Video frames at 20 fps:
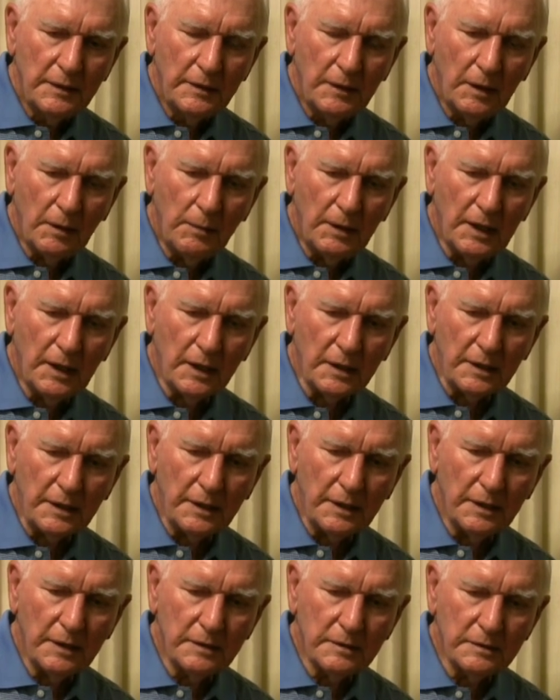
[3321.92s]
about
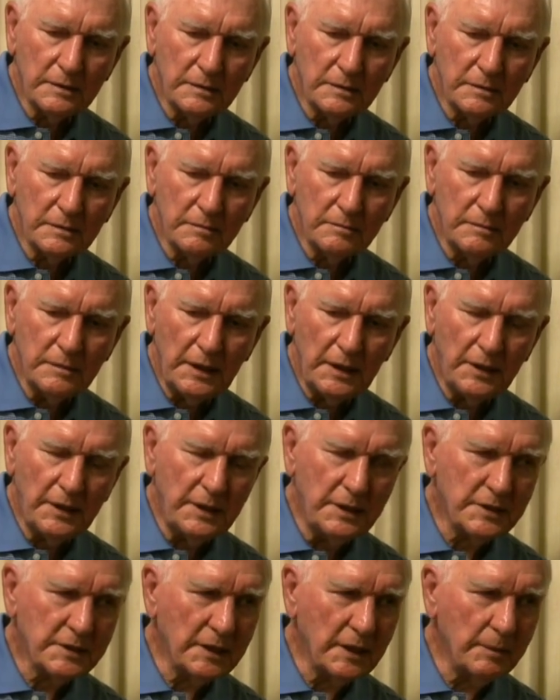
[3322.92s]

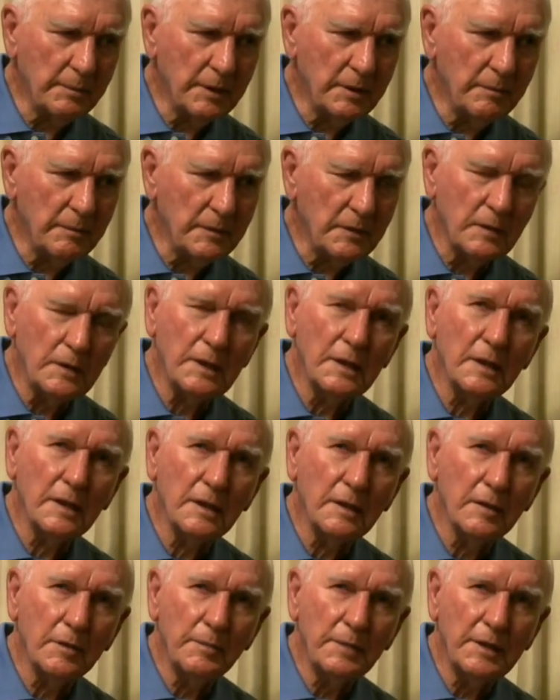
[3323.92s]
mid-December, well,
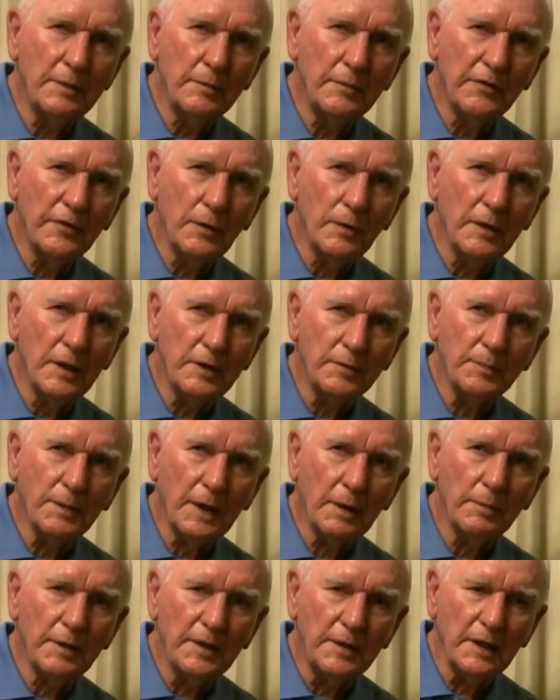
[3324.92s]
no, it'd been before that,
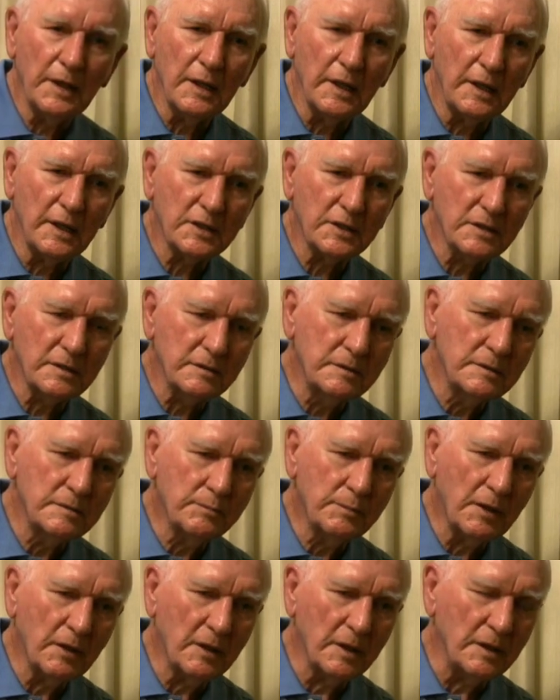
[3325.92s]
probably the last
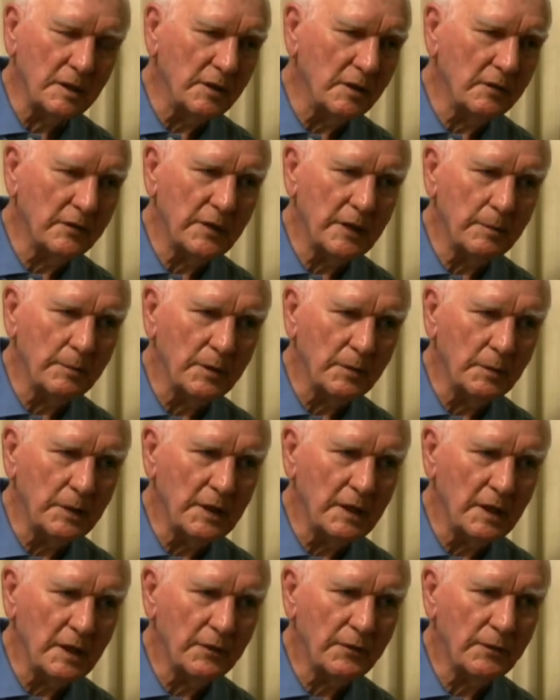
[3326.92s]
part of November, we
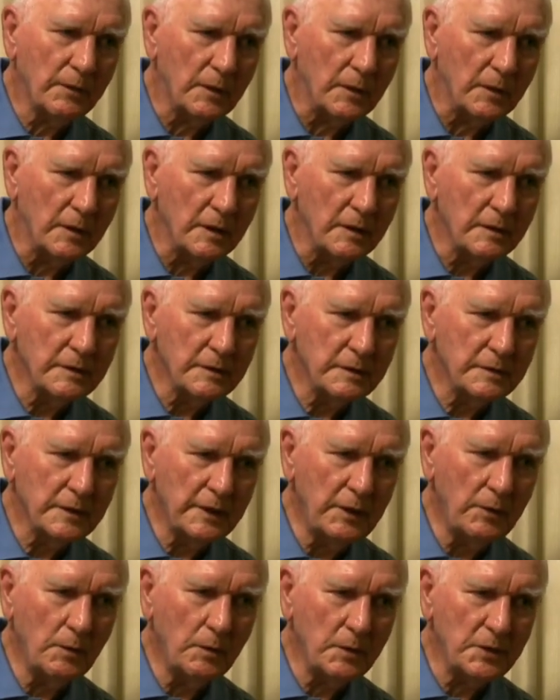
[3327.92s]
left for
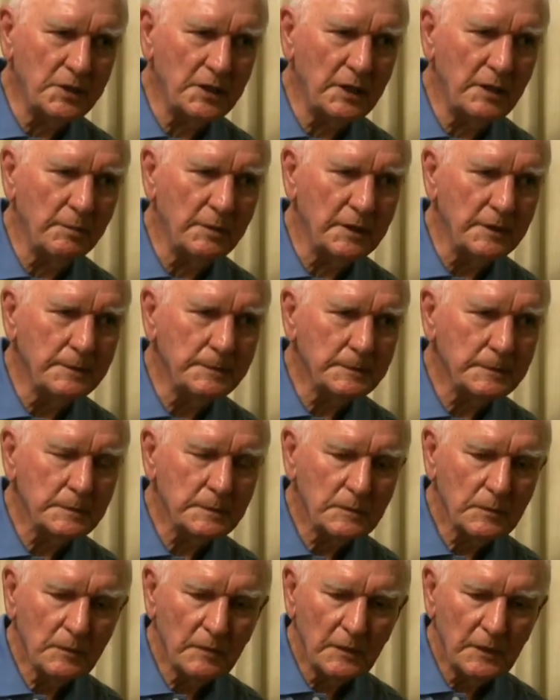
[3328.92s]
Iwo Jima.
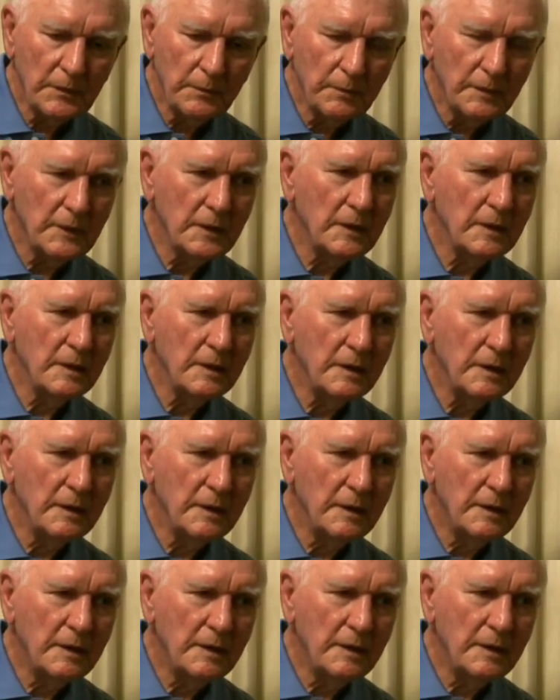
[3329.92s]
Did you know you were leaving for
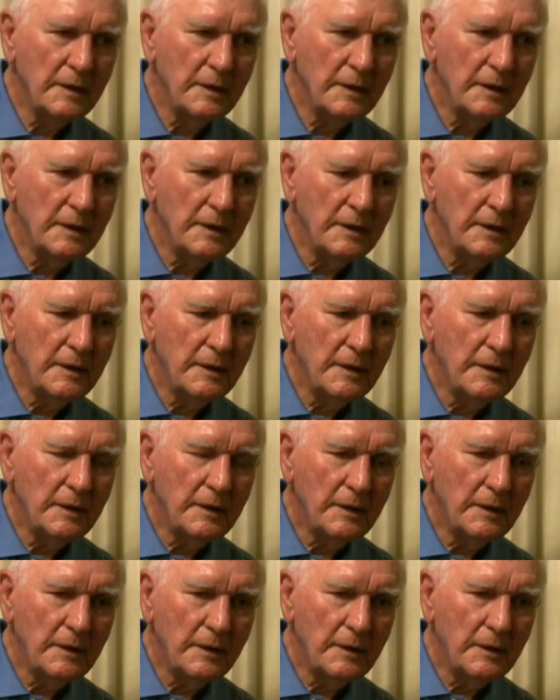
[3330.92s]
Iwo Jima when you left
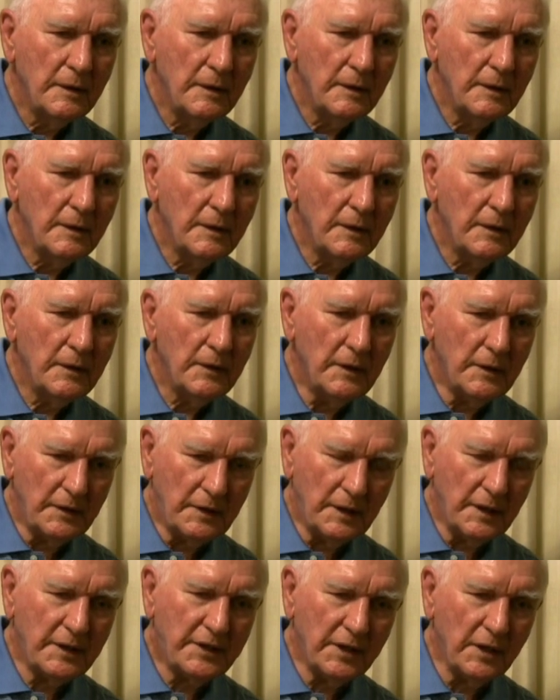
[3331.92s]
Maui?
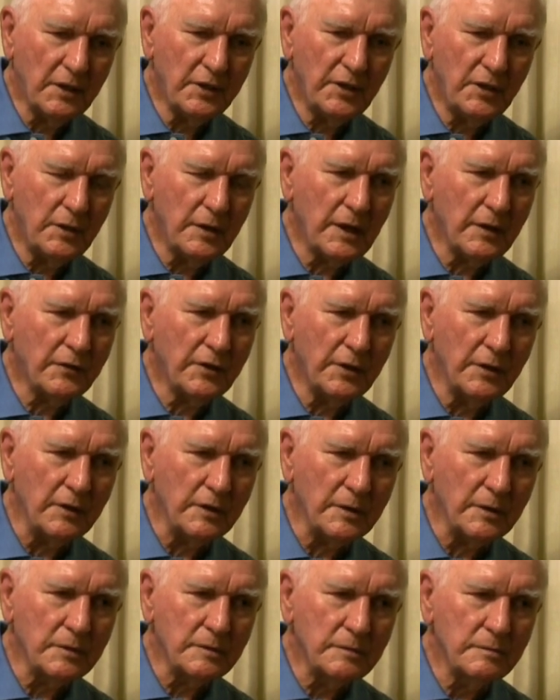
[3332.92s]
They tell you after
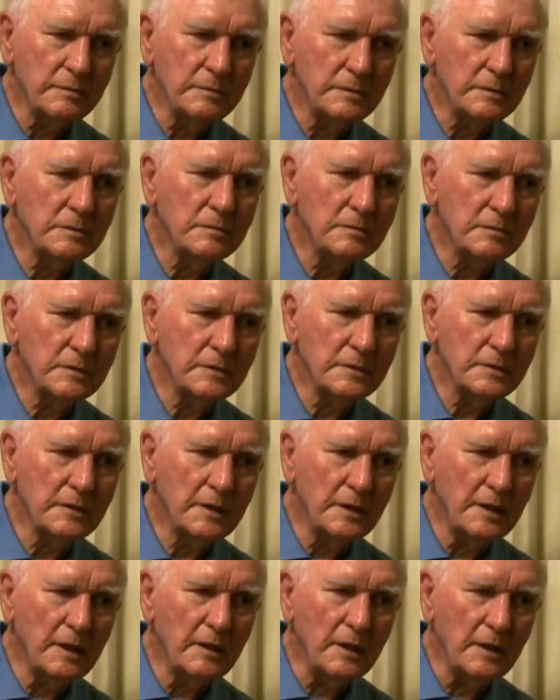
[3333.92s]
you uh,
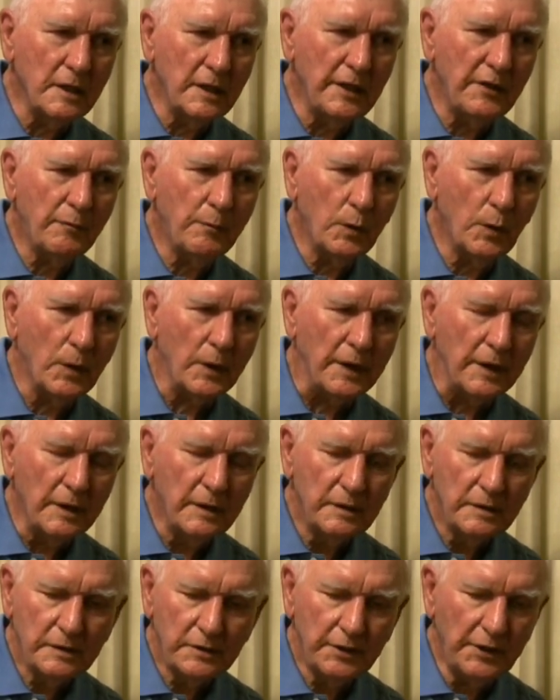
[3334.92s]
leave port,
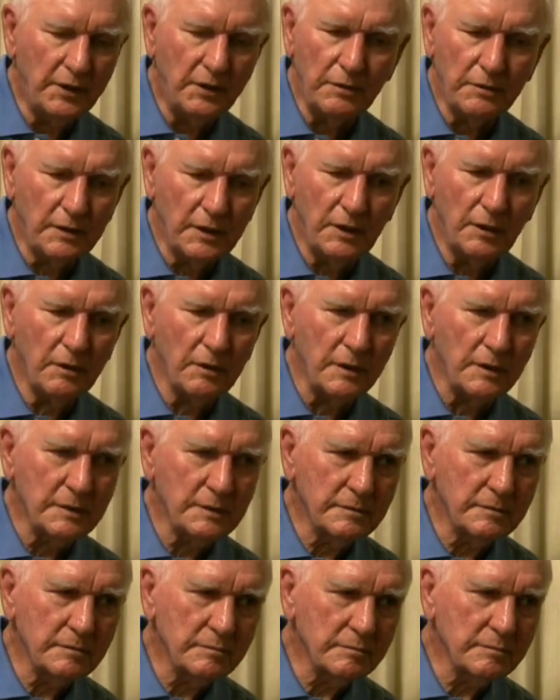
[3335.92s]
you don't know it
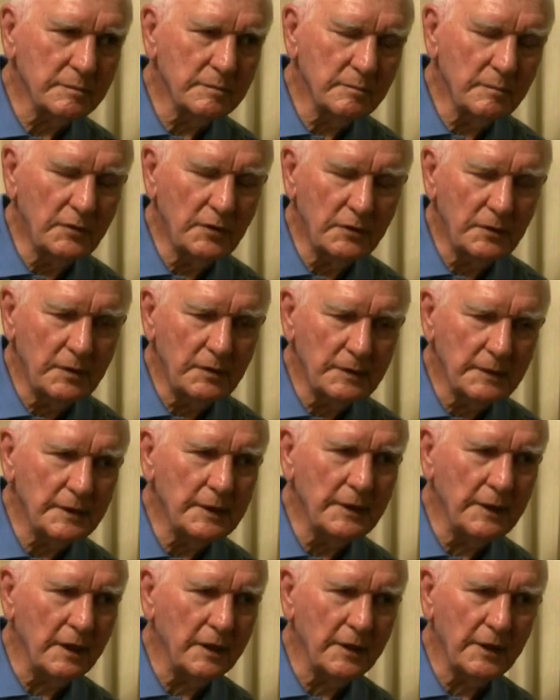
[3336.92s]
you got a ship?
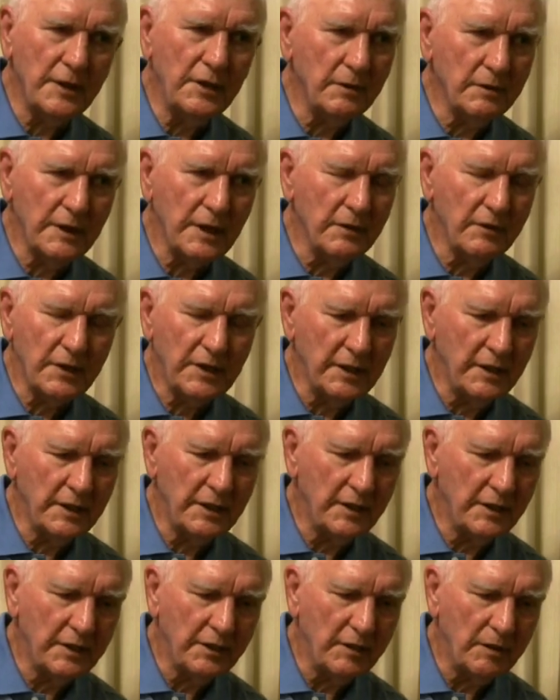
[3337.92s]
Yeah, they don't ever tell you
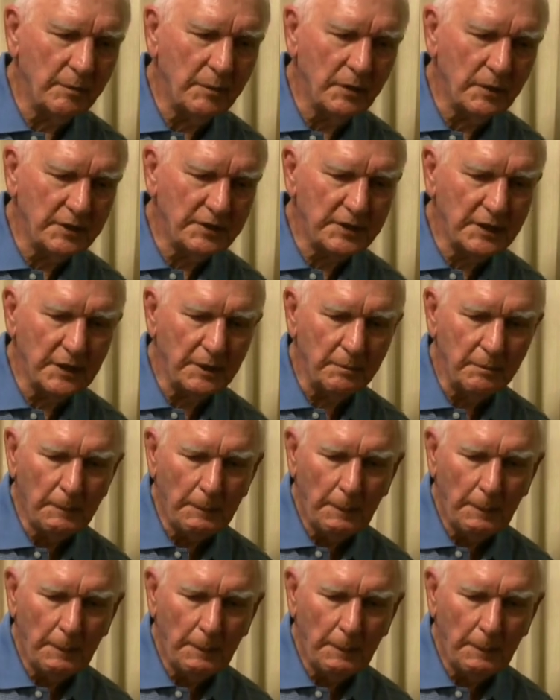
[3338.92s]
until you're aboard ship.